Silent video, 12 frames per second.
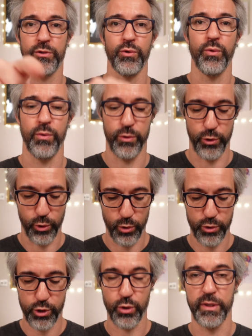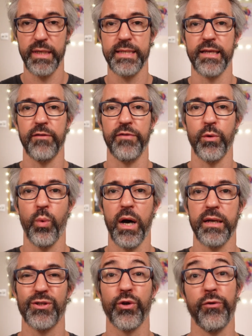to your Sony
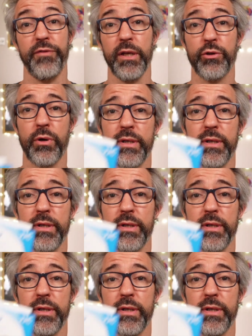ZV-1. So the filter